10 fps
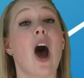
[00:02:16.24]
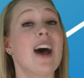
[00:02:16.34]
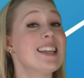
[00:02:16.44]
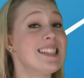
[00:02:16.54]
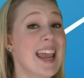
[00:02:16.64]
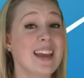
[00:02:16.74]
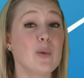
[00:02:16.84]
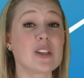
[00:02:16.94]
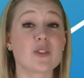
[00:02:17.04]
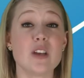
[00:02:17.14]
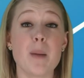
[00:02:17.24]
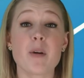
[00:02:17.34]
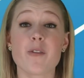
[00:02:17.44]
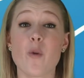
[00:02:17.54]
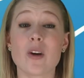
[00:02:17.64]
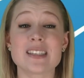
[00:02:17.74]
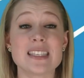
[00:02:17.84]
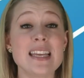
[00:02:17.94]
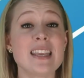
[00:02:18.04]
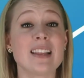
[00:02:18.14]
On a day in which number 4
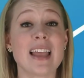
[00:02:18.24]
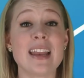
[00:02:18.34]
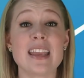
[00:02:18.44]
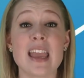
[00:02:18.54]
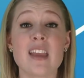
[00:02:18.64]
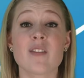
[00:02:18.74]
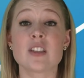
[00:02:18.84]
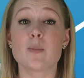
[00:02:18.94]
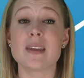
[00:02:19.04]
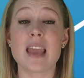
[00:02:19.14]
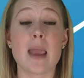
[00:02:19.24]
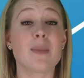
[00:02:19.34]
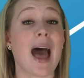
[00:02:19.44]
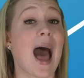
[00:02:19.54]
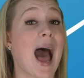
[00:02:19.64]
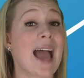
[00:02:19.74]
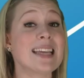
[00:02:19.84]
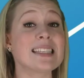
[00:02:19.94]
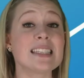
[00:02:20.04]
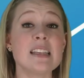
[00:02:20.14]
seed Jelena Jankovic became the
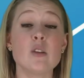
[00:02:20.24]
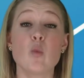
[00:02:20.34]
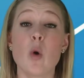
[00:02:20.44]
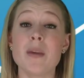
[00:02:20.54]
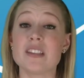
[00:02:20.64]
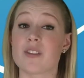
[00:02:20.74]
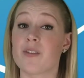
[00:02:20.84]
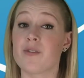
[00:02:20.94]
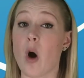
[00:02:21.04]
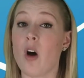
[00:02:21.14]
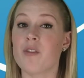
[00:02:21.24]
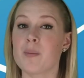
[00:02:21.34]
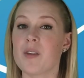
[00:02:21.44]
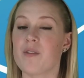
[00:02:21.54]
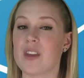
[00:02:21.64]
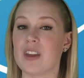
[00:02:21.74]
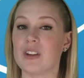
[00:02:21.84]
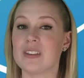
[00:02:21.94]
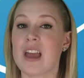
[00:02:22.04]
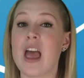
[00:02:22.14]
highest seeded woman to fall from the
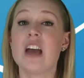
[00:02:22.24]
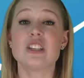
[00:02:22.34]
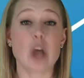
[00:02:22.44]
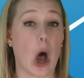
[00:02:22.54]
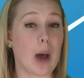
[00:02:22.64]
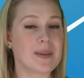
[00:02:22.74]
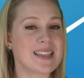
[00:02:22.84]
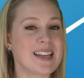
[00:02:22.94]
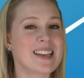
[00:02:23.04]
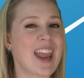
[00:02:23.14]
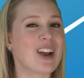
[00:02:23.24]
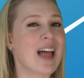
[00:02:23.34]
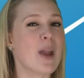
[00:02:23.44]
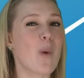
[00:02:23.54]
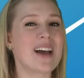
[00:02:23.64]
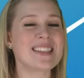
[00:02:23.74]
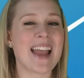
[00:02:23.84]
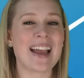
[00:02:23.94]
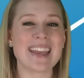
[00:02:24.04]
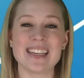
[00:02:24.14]
field, top seeded Caroline
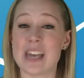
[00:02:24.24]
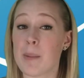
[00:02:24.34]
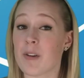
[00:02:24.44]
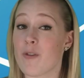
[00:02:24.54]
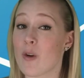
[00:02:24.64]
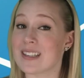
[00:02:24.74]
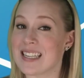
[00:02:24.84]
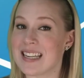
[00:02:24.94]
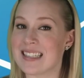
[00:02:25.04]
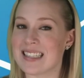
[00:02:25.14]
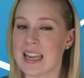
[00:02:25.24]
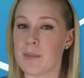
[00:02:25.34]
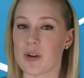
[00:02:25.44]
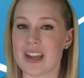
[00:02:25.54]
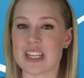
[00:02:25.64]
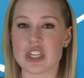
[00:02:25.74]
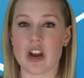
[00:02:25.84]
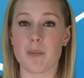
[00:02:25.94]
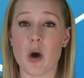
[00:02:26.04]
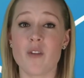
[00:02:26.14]
Wozniacki and number 14 seed Maria
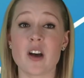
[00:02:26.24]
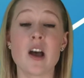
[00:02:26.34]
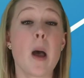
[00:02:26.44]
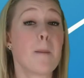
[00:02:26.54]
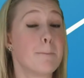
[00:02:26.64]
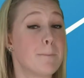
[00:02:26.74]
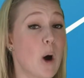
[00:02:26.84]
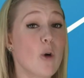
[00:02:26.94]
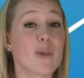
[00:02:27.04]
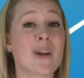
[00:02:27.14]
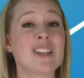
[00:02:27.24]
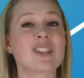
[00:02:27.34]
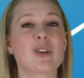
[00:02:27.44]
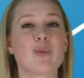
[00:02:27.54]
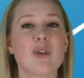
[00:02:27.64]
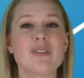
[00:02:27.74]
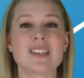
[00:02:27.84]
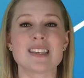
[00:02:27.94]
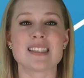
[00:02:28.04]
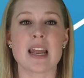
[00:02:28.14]
Sharapova both registered routes
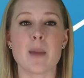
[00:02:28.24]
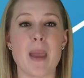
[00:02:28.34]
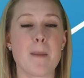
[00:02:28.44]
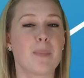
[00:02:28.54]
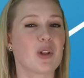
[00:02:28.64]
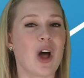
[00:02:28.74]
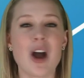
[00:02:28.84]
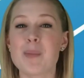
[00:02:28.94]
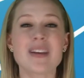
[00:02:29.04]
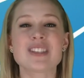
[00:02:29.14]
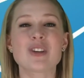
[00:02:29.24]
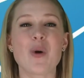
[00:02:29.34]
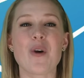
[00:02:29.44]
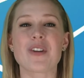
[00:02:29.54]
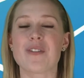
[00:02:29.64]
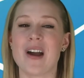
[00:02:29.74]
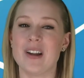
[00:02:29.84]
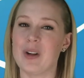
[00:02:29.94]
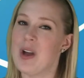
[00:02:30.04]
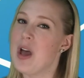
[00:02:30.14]
to set up a blockbuster
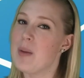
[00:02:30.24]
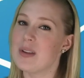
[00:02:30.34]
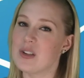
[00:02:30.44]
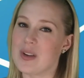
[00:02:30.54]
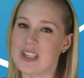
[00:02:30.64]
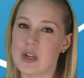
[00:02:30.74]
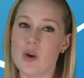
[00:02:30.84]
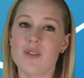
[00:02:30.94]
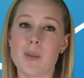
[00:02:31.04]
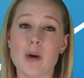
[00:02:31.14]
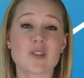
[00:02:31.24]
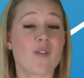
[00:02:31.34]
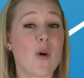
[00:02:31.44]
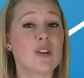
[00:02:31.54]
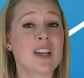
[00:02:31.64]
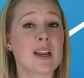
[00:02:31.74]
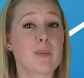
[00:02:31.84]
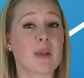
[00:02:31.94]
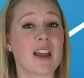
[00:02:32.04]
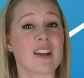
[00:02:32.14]
quarterfinal between two of the most photogenic
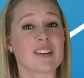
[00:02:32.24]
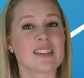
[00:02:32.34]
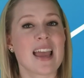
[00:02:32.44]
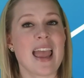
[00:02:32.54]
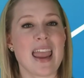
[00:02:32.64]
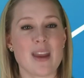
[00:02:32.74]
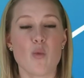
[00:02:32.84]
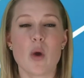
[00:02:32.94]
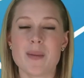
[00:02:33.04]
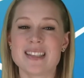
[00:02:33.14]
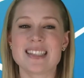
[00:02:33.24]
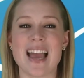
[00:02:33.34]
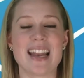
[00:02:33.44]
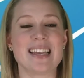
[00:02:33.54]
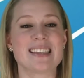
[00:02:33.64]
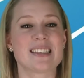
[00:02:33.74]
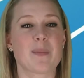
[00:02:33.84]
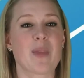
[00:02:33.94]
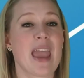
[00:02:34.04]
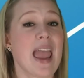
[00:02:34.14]
players in women's tennis.
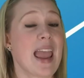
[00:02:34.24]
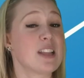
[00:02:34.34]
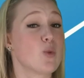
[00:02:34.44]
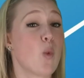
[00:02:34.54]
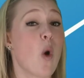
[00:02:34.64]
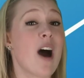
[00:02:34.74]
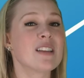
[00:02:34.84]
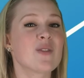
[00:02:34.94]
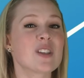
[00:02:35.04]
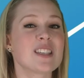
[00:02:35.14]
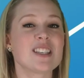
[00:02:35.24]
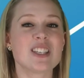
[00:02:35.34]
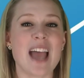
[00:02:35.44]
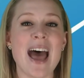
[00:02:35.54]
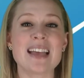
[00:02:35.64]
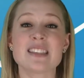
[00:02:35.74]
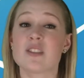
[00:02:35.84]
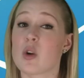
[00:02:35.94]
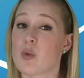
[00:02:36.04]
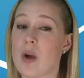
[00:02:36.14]
It's Woz versus Shaz,
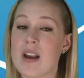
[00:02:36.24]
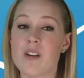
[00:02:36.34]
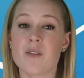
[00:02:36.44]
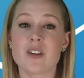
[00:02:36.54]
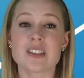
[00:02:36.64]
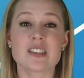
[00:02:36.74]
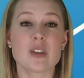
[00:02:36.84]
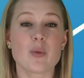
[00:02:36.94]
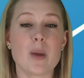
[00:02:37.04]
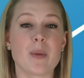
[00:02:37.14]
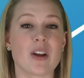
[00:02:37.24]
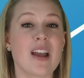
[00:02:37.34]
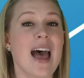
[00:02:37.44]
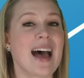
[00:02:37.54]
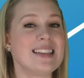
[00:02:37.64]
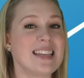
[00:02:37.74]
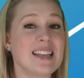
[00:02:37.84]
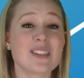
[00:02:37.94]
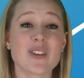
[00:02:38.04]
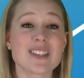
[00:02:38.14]
the runner versus the ripper,
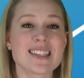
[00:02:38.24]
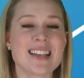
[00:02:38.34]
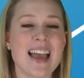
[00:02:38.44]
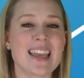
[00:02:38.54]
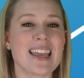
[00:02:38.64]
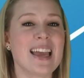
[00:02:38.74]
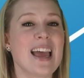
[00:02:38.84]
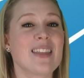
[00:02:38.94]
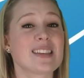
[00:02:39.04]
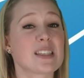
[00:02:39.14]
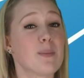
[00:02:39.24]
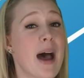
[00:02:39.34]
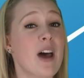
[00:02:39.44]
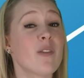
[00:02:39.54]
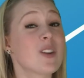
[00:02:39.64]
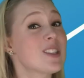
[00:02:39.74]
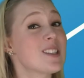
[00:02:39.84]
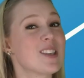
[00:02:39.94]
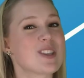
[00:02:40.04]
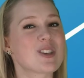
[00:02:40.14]
Adidas versus Nike, the smile versus
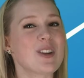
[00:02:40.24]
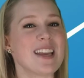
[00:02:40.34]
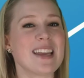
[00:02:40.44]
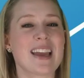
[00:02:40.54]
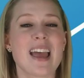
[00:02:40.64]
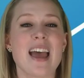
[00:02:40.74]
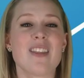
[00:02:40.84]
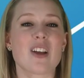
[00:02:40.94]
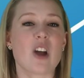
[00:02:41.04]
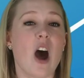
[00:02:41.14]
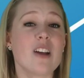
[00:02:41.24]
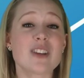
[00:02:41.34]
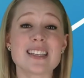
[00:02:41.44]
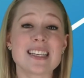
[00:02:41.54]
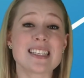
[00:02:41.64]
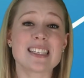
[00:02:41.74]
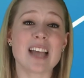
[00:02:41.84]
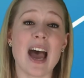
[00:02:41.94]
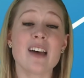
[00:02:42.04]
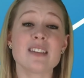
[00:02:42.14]
the shriek. The contrasting
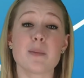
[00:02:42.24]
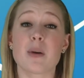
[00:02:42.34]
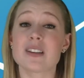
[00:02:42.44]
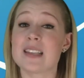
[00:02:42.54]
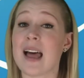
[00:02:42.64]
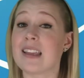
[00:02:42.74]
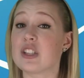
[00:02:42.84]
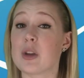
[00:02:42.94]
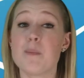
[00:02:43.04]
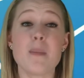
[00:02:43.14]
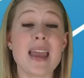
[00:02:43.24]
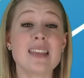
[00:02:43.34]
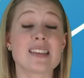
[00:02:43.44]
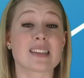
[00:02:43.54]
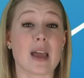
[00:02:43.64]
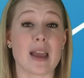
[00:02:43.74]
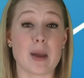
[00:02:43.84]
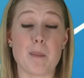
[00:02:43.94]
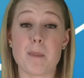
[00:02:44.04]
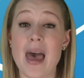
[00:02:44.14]
styles and personality should make this a
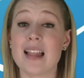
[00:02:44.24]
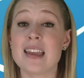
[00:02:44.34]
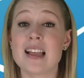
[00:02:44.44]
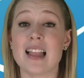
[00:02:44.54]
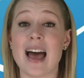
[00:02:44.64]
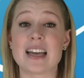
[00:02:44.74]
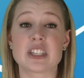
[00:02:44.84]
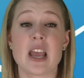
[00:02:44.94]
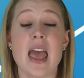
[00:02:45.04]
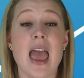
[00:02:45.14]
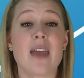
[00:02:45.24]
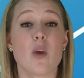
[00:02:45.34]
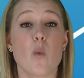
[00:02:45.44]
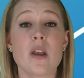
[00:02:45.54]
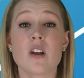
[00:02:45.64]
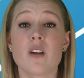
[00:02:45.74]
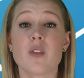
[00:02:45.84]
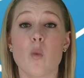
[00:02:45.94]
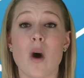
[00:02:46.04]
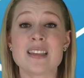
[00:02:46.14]
compelling clash, and the winner of
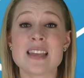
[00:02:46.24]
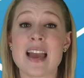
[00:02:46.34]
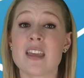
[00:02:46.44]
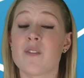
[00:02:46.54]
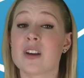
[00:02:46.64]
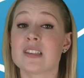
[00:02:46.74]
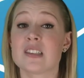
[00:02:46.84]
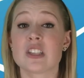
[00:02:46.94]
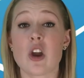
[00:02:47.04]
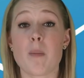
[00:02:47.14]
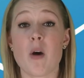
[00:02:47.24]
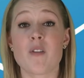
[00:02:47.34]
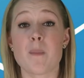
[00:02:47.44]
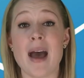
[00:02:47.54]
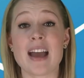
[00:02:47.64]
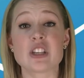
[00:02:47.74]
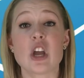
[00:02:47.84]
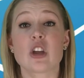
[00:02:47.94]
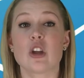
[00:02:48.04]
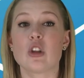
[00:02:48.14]
the Wozniacki versus Sharapova match
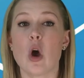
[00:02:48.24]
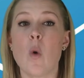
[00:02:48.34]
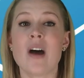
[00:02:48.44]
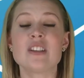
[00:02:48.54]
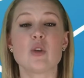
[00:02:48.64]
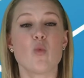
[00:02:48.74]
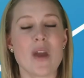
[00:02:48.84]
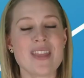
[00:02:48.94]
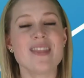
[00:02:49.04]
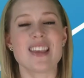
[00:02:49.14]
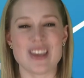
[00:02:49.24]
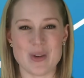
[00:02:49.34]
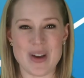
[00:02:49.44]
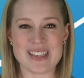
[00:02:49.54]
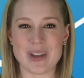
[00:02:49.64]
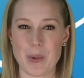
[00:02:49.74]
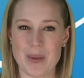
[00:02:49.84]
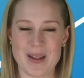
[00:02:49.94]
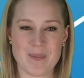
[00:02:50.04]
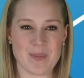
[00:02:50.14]
could go on to win the US
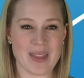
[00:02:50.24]
Open.